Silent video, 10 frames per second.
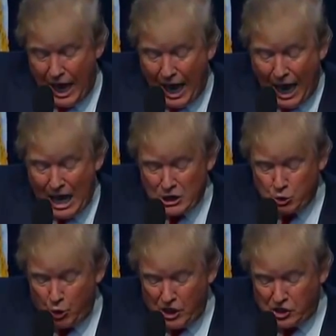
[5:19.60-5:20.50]
as
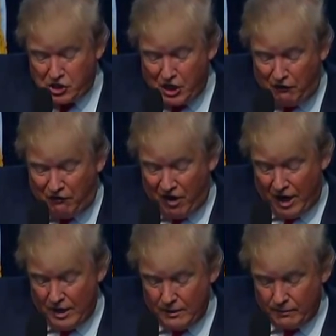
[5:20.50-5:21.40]
we see
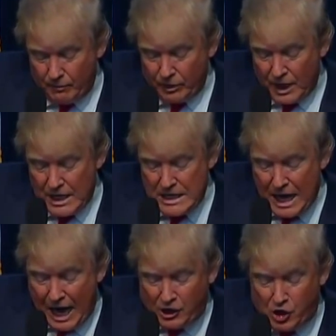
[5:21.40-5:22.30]
fit,
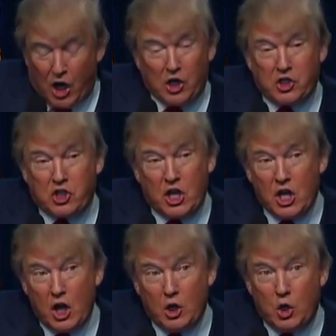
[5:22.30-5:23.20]
not just
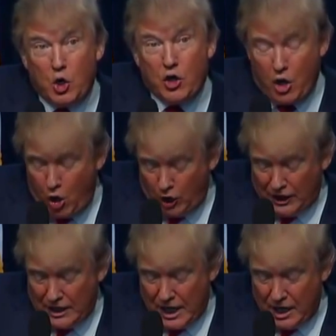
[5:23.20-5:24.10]
during the
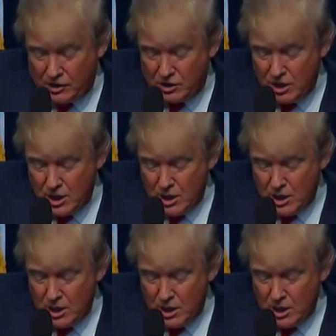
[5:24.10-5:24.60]
holy days,